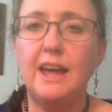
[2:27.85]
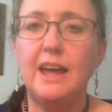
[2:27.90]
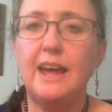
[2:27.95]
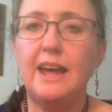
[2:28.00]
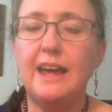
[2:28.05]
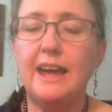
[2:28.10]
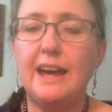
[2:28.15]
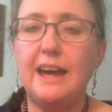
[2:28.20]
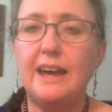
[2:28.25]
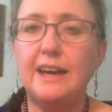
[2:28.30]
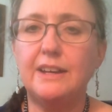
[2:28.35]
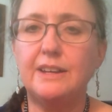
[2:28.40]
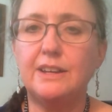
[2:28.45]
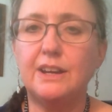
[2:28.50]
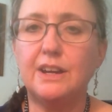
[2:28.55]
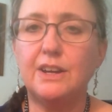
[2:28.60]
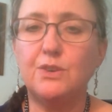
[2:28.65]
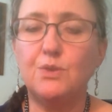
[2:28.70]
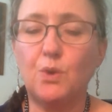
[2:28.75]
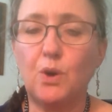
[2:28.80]
and
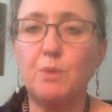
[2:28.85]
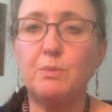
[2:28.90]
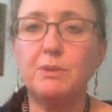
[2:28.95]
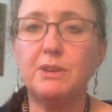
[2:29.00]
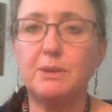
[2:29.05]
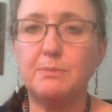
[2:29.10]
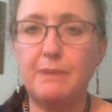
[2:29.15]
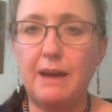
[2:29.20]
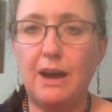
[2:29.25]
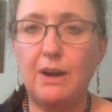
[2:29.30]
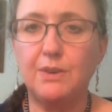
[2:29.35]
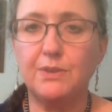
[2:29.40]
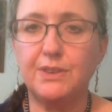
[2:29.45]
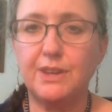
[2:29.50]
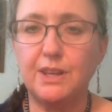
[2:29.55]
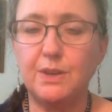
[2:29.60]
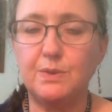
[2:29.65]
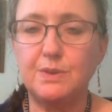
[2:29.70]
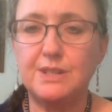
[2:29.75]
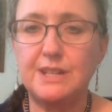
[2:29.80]
a normal amount
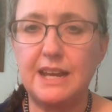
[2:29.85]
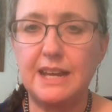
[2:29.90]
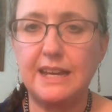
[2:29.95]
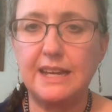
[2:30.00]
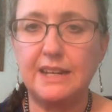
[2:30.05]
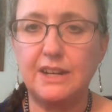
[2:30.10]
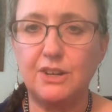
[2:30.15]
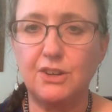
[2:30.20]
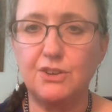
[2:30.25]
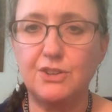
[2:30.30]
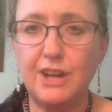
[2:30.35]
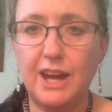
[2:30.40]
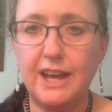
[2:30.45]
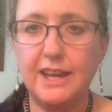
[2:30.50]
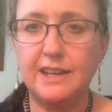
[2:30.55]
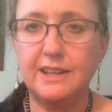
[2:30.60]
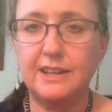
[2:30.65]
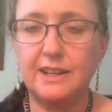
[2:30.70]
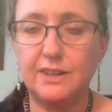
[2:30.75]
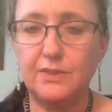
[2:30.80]
that you would take in your
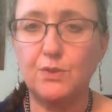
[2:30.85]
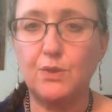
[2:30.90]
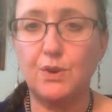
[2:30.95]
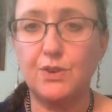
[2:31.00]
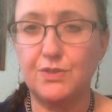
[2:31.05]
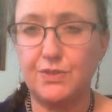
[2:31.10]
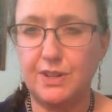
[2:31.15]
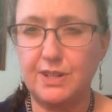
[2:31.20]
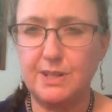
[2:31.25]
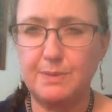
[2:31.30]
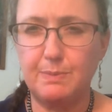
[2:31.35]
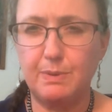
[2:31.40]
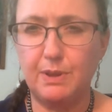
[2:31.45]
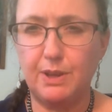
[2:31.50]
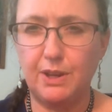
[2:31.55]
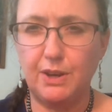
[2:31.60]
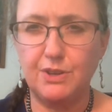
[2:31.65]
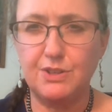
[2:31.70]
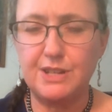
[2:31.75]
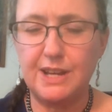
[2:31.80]
diet, and of course they
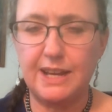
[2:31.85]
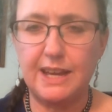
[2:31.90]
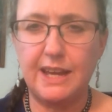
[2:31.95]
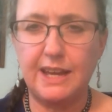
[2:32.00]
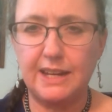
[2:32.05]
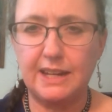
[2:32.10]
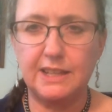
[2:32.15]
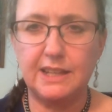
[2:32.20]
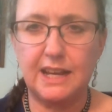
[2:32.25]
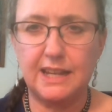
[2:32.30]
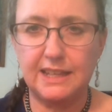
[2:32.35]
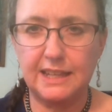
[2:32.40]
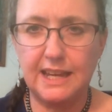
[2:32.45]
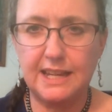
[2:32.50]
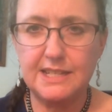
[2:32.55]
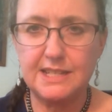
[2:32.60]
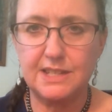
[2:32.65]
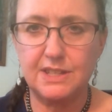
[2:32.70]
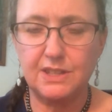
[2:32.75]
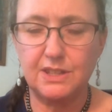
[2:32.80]
typically are taking in a lot
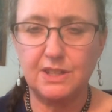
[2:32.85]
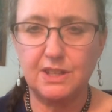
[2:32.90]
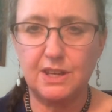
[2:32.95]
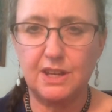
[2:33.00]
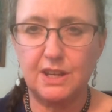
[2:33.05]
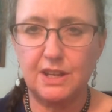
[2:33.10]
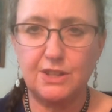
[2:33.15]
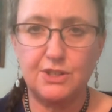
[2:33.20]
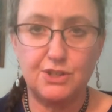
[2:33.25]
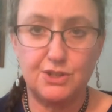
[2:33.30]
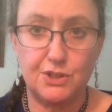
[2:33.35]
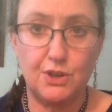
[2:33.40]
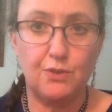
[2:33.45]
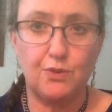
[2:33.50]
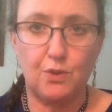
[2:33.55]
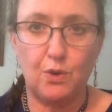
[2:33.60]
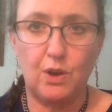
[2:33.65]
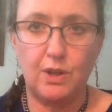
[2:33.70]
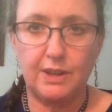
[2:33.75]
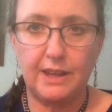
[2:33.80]
less in just
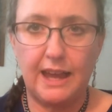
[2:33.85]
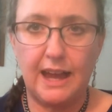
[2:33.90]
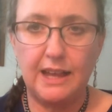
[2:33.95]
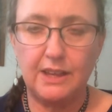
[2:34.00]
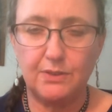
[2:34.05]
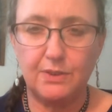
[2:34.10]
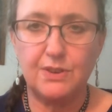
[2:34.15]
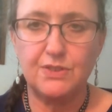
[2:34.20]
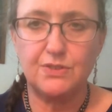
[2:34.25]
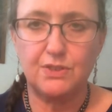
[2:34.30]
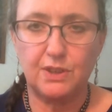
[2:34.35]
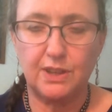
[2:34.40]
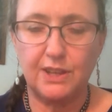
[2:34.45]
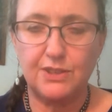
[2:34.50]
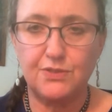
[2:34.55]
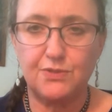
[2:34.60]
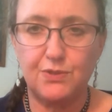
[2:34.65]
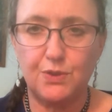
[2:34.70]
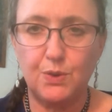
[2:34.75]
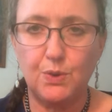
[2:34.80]
overall calories and
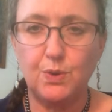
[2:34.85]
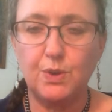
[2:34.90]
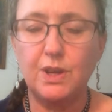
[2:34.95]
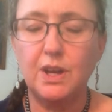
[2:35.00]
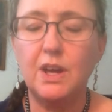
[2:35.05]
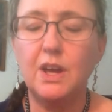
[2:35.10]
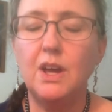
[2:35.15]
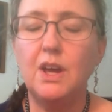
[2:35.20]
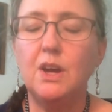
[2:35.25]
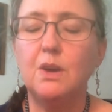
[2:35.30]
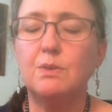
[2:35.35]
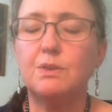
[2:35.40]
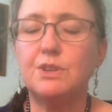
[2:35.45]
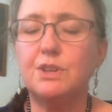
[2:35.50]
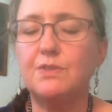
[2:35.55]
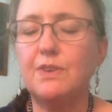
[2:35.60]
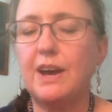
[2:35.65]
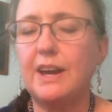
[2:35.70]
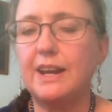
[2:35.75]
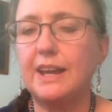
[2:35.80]
less food when
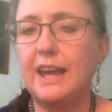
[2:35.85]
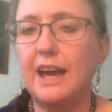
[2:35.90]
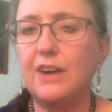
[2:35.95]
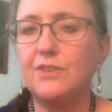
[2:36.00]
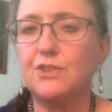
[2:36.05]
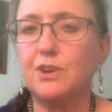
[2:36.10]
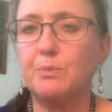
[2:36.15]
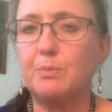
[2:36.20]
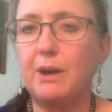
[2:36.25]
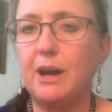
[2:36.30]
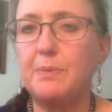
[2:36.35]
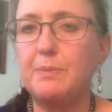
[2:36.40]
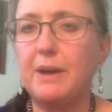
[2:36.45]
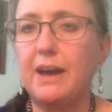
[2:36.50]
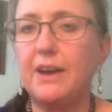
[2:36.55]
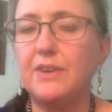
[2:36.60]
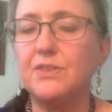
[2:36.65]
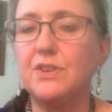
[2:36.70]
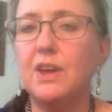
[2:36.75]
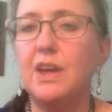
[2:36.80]
you've had a gastric
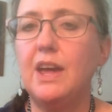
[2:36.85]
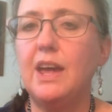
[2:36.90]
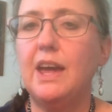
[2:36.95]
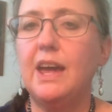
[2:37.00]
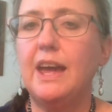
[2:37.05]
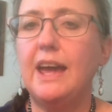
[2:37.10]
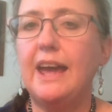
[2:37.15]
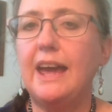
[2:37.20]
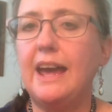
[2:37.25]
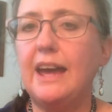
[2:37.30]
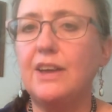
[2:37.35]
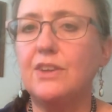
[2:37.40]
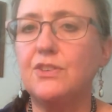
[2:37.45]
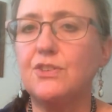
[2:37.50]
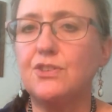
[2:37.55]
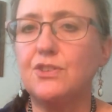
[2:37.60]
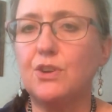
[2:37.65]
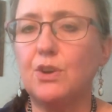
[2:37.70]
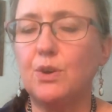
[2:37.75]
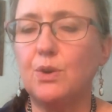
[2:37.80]
bypass. And
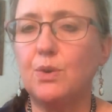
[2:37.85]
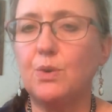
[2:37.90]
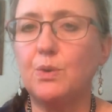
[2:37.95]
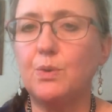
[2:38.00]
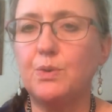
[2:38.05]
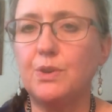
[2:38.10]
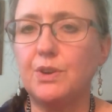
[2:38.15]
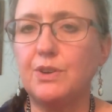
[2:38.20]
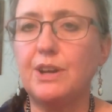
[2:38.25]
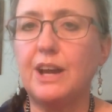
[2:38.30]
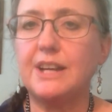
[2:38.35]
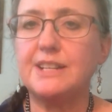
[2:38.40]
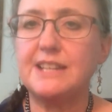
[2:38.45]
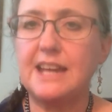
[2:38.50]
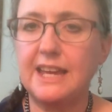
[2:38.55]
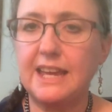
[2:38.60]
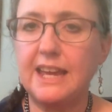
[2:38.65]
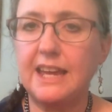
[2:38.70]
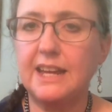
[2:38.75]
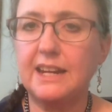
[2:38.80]
so they're not
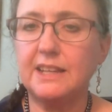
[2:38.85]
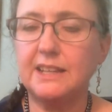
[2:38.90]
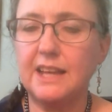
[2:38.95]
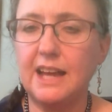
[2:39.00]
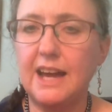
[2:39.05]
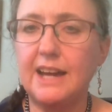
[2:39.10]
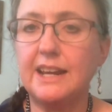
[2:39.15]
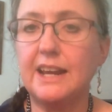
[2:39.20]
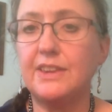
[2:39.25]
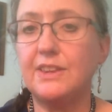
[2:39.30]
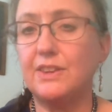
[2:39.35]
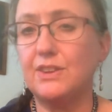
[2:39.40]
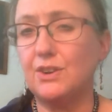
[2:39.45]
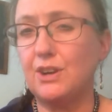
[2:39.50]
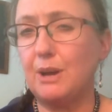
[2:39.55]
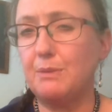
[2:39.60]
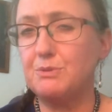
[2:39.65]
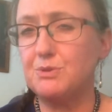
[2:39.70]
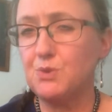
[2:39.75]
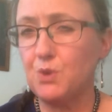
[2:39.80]
taking in a lot, and then they're
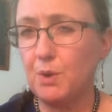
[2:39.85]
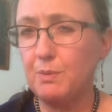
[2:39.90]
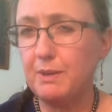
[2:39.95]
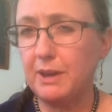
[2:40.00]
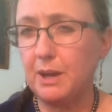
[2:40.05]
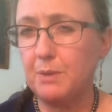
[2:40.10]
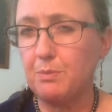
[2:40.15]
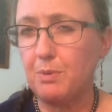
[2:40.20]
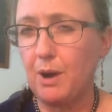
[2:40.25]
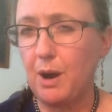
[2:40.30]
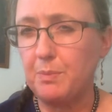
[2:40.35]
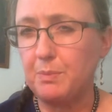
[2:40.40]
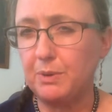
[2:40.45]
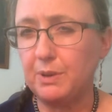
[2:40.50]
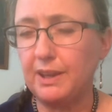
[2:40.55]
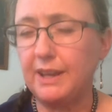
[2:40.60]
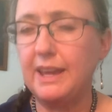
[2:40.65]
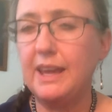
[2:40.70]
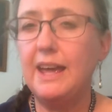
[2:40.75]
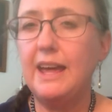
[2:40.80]
not absorbing it
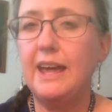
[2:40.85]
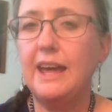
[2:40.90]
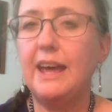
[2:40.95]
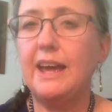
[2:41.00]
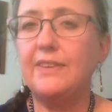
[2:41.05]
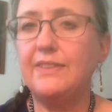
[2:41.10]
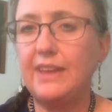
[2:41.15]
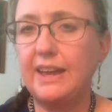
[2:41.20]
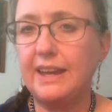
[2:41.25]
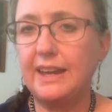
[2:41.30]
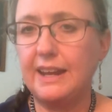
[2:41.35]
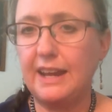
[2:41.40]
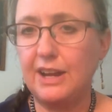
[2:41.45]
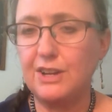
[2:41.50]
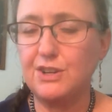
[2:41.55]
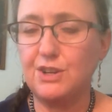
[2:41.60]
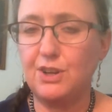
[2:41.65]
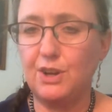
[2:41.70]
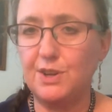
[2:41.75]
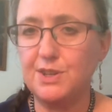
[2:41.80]
properly, and they can
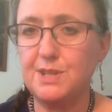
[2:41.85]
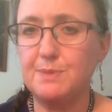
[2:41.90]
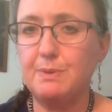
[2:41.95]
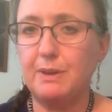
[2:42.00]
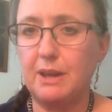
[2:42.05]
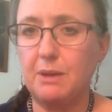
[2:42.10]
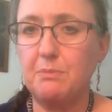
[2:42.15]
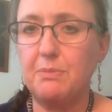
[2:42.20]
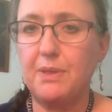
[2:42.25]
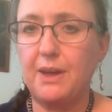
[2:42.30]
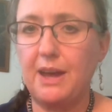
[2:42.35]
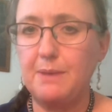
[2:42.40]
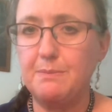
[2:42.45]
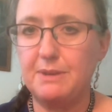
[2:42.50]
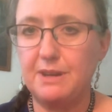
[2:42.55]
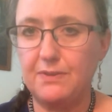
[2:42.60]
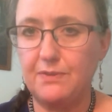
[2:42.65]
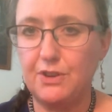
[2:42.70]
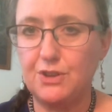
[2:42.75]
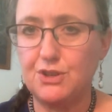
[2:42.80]
actually also become thiamine
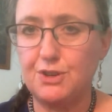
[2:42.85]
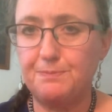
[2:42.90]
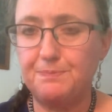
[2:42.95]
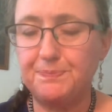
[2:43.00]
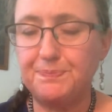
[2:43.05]
deficient.